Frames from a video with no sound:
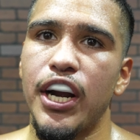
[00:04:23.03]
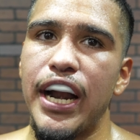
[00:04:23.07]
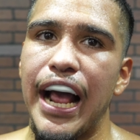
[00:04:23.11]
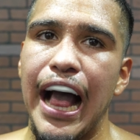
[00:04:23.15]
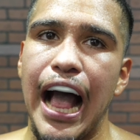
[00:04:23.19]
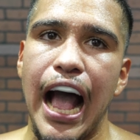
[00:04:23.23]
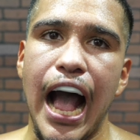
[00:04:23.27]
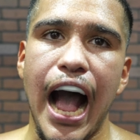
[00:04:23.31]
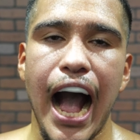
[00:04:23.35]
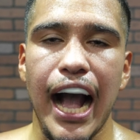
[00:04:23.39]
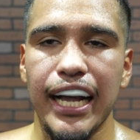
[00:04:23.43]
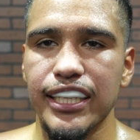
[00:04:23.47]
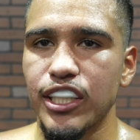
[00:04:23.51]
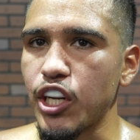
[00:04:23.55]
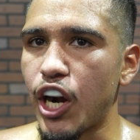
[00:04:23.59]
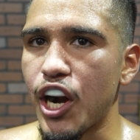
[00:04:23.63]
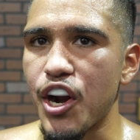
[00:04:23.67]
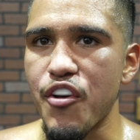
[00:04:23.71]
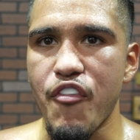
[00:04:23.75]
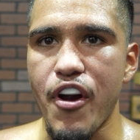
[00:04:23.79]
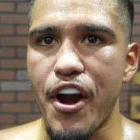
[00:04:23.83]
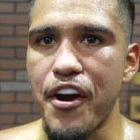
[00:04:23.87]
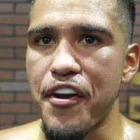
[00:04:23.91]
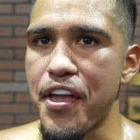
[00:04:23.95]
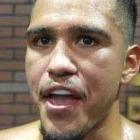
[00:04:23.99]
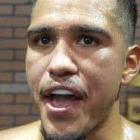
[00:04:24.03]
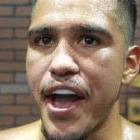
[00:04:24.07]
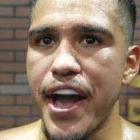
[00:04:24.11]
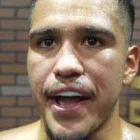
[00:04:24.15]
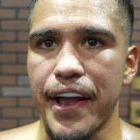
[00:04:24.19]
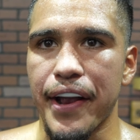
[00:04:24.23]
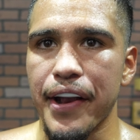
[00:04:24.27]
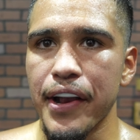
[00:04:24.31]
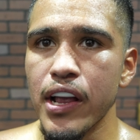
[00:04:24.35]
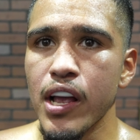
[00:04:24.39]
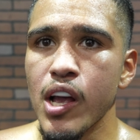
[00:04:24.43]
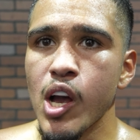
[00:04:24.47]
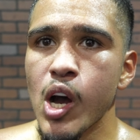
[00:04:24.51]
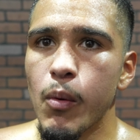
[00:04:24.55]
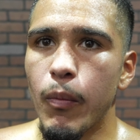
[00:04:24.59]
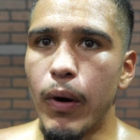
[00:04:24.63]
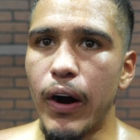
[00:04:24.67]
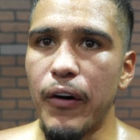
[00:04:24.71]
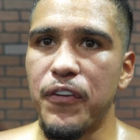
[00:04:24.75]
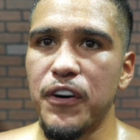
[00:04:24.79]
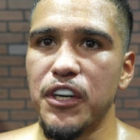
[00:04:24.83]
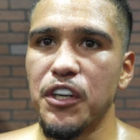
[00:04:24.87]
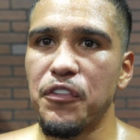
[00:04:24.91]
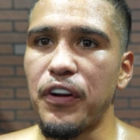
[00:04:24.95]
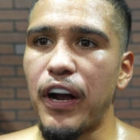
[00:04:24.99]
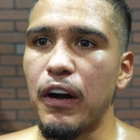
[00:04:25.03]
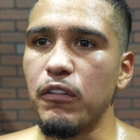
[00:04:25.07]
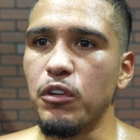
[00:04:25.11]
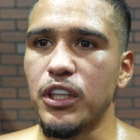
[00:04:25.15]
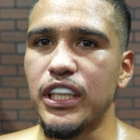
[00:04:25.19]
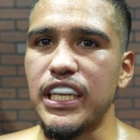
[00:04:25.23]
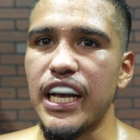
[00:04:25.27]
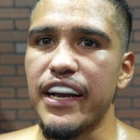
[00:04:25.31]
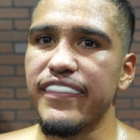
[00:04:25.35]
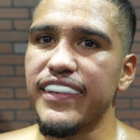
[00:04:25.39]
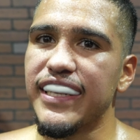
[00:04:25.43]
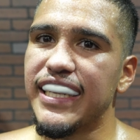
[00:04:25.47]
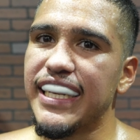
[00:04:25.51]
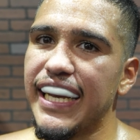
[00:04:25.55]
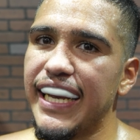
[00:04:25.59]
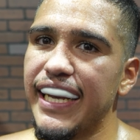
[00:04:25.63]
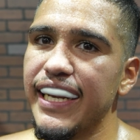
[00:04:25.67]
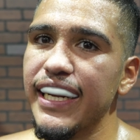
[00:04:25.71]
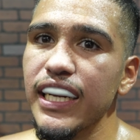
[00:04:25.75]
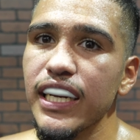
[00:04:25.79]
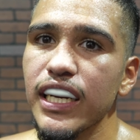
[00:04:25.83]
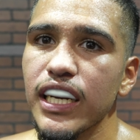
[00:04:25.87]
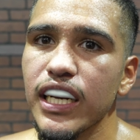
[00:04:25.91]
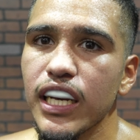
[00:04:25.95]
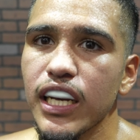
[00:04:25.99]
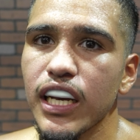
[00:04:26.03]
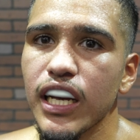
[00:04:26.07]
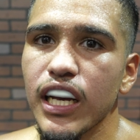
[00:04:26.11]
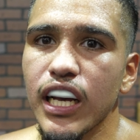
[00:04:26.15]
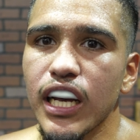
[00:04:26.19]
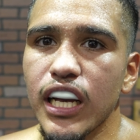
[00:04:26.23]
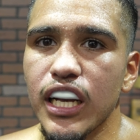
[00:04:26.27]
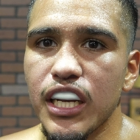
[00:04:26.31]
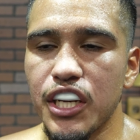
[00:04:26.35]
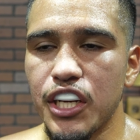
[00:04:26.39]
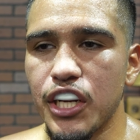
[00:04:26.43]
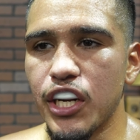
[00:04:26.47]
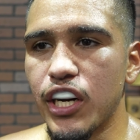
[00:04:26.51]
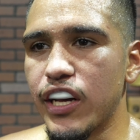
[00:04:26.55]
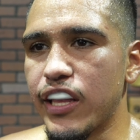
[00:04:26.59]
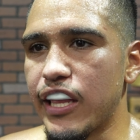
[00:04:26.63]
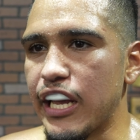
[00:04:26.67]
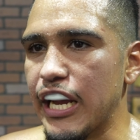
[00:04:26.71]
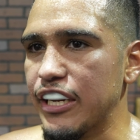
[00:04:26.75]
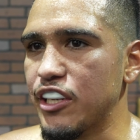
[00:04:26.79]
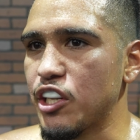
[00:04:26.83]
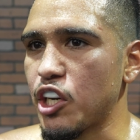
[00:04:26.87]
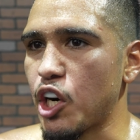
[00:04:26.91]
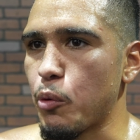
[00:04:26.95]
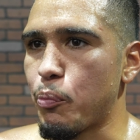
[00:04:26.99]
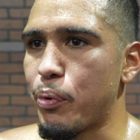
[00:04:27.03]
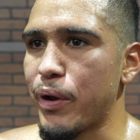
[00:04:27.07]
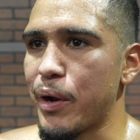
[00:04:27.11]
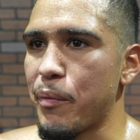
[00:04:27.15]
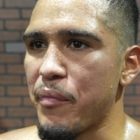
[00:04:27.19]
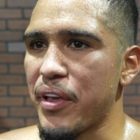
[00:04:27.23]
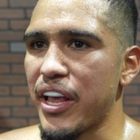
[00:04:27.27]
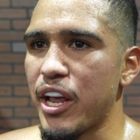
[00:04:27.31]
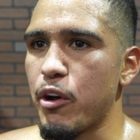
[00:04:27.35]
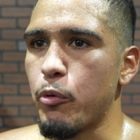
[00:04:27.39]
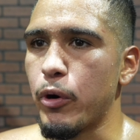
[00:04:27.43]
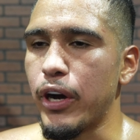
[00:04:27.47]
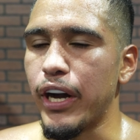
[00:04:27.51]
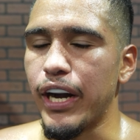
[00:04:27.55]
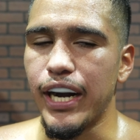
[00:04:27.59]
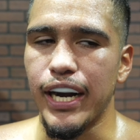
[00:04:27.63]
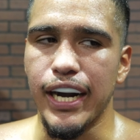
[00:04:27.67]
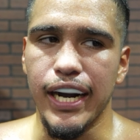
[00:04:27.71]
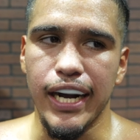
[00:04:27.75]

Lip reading: I started very young. My first fight was 17, and they started putting me in with